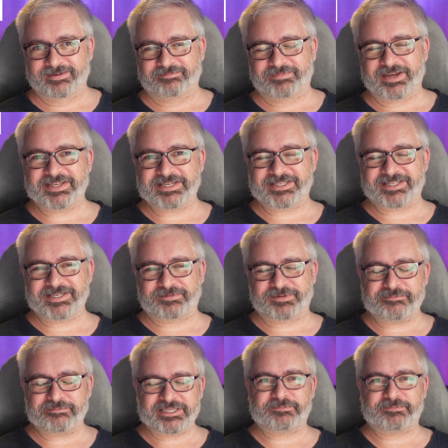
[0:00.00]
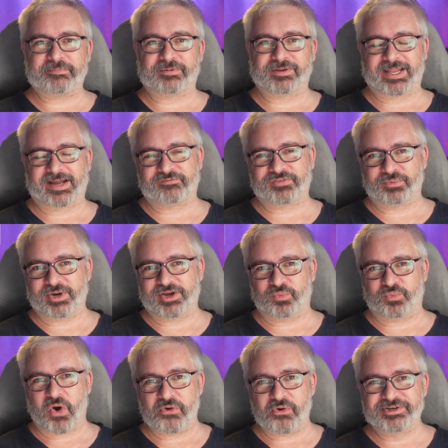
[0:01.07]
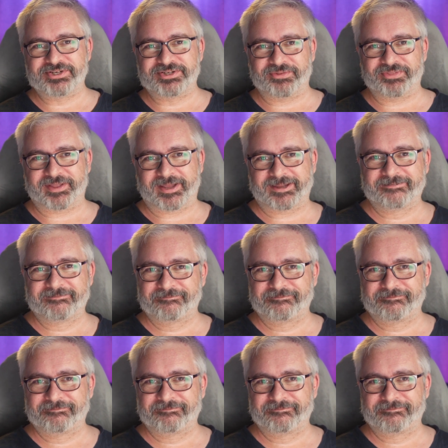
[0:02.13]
Man, these people love the word woke, don't they?